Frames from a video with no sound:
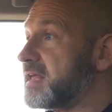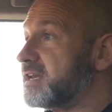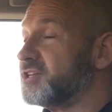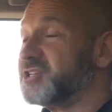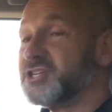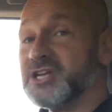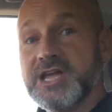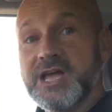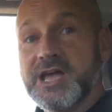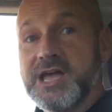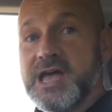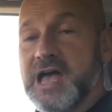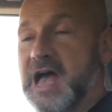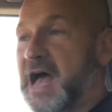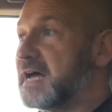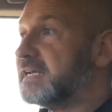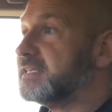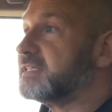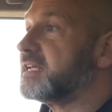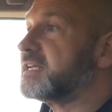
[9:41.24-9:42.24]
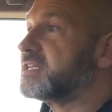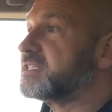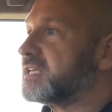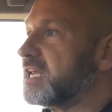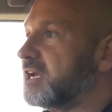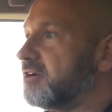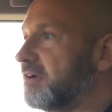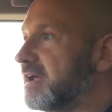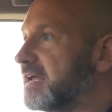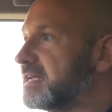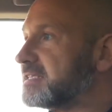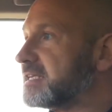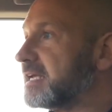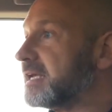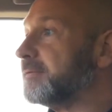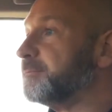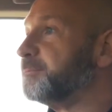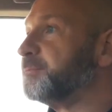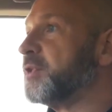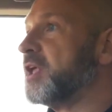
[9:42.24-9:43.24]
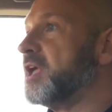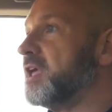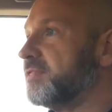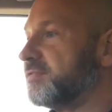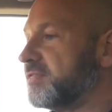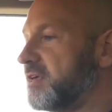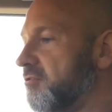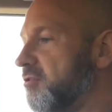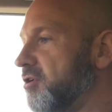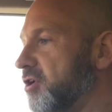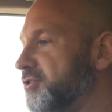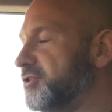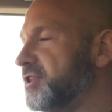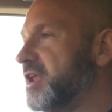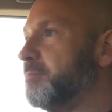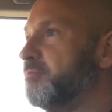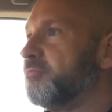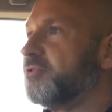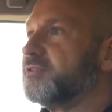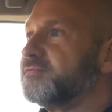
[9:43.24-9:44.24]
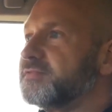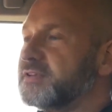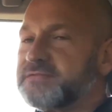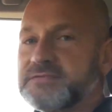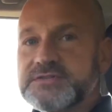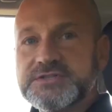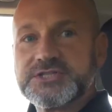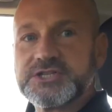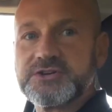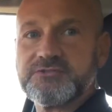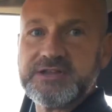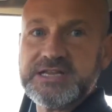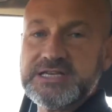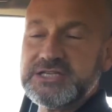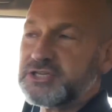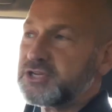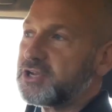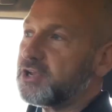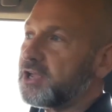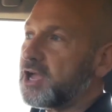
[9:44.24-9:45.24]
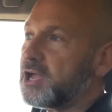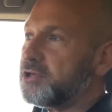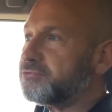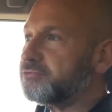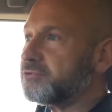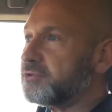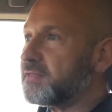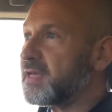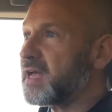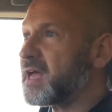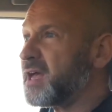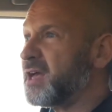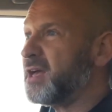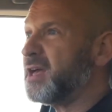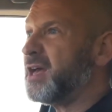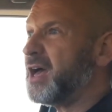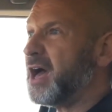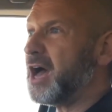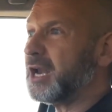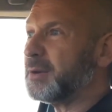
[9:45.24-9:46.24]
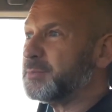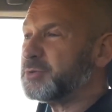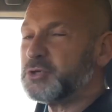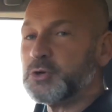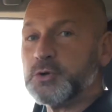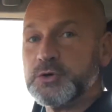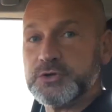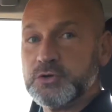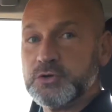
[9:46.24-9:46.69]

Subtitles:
energy and accelerating. There are a number of different screens you can go through there, and I'm sure